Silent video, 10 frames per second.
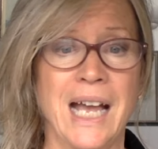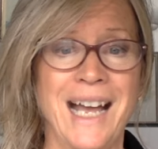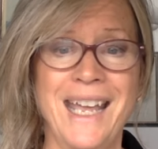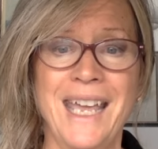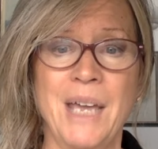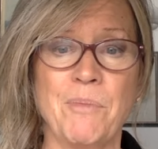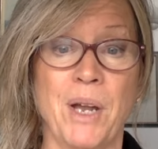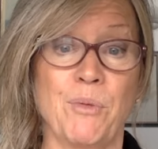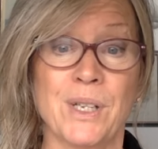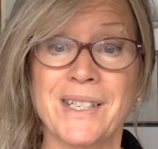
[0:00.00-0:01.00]
I had my
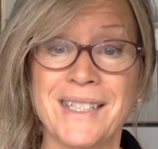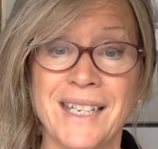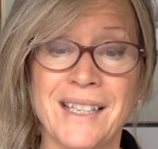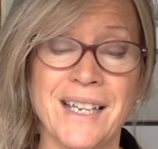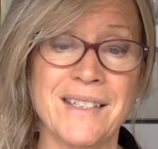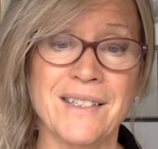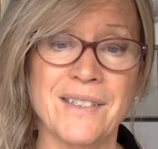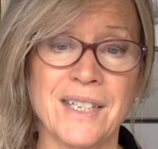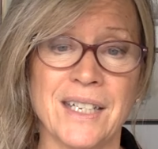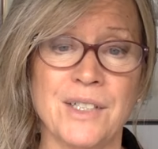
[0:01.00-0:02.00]
real estate
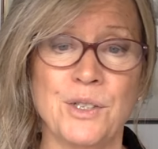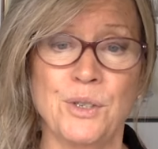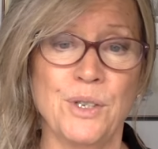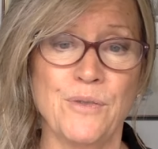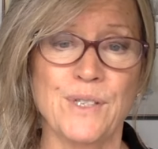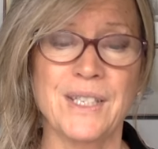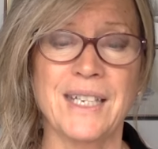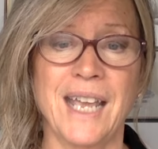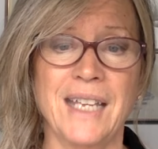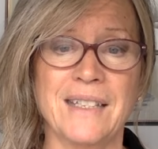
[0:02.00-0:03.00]
license in 2 different
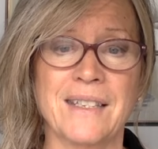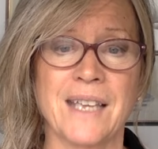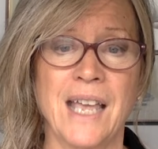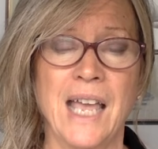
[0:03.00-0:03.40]
states.